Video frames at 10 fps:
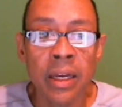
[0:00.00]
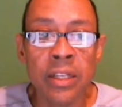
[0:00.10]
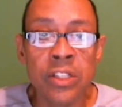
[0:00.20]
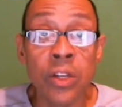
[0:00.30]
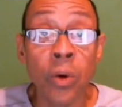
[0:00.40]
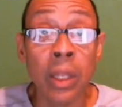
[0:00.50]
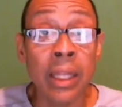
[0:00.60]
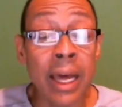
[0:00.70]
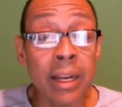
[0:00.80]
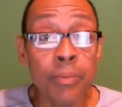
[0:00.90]
And so a
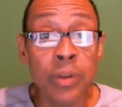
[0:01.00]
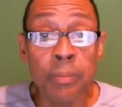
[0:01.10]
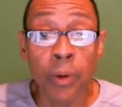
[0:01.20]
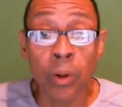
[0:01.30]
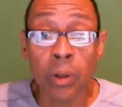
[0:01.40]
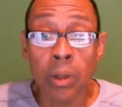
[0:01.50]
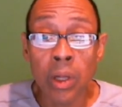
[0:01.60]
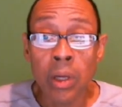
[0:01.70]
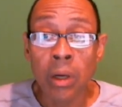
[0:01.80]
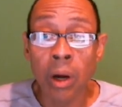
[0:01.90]
lot of people
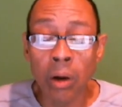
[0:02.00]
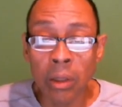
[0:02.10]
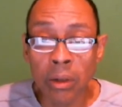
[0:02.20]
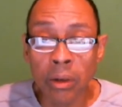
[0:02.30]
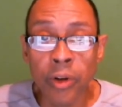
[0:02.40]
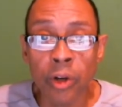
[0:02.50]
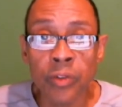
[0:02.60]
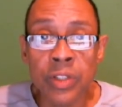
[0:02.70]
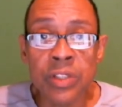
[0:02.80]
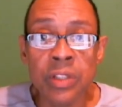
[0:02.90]
are a little
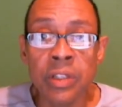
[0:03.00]
nervous,